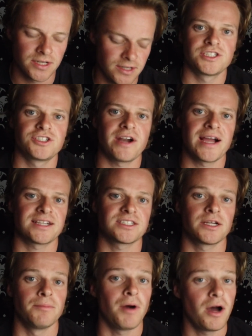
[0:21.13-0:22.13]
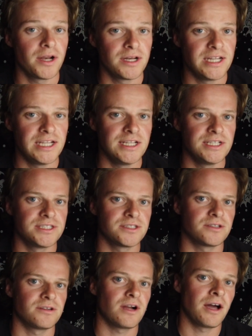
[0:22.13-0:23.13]
This tracks
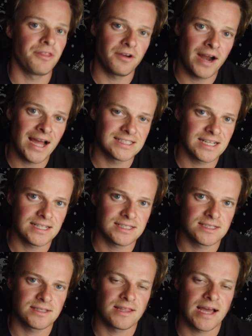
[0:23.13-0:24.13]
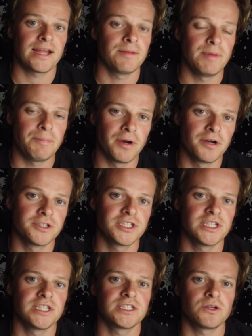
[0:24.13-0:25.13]
commodities or other assets that can be
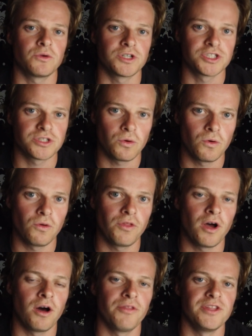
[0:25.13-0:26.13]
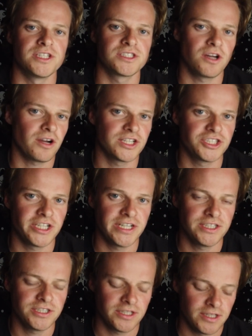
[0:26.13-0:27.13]
purchased or sold on the stock
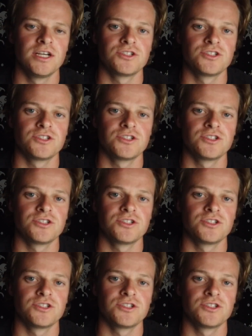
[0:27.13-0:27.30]
exchange.